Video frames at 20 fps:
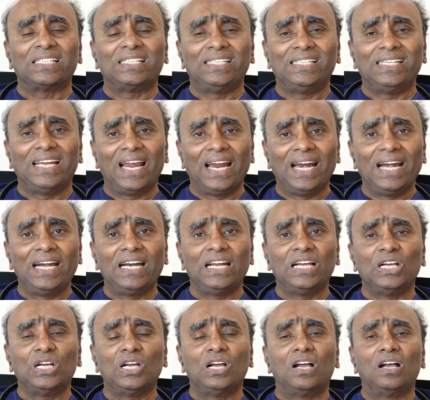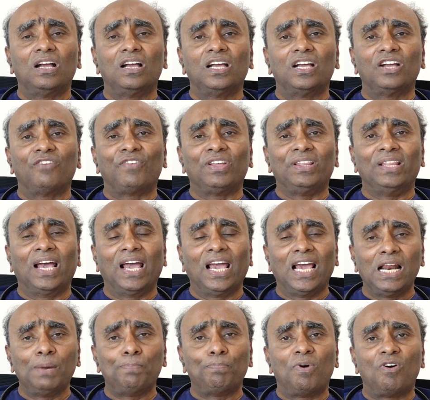stent with the
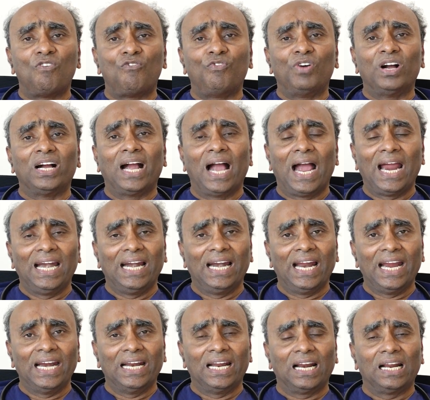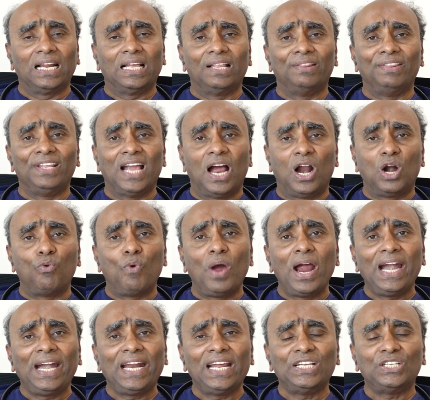help of guideliner. The
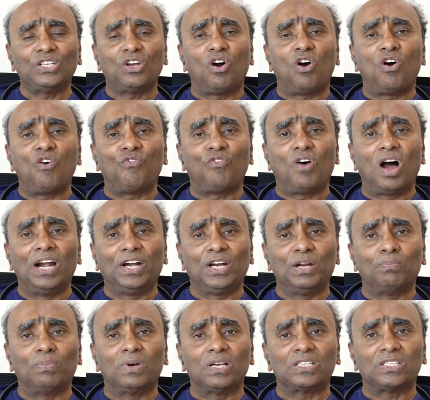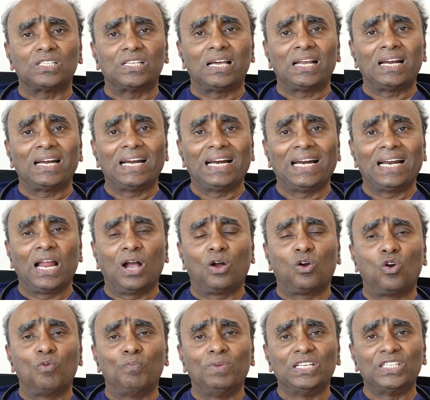advantage of Ultimaster
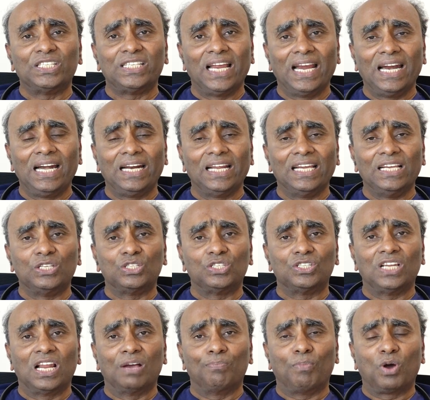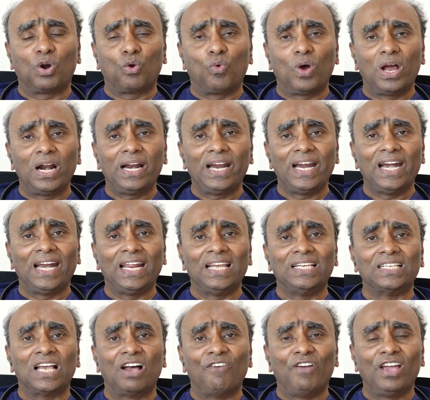Nagomi stent is, number one, it
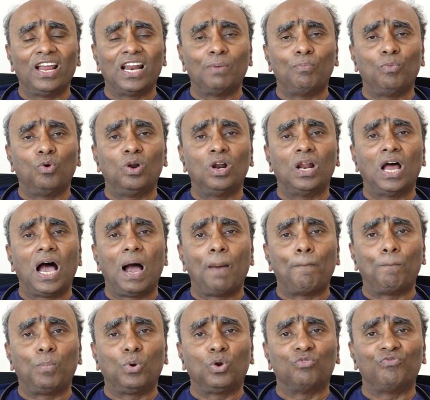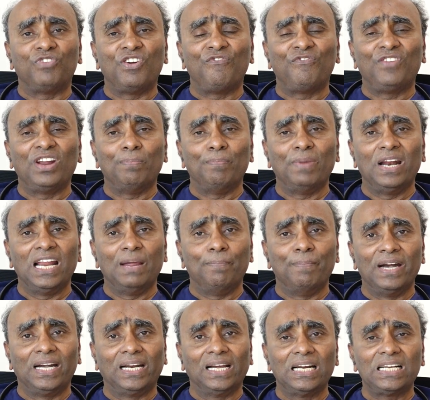is available up to 50
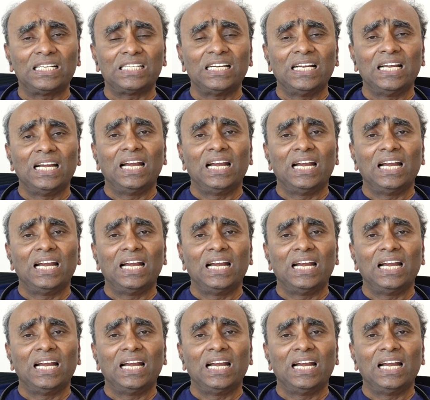millimeters.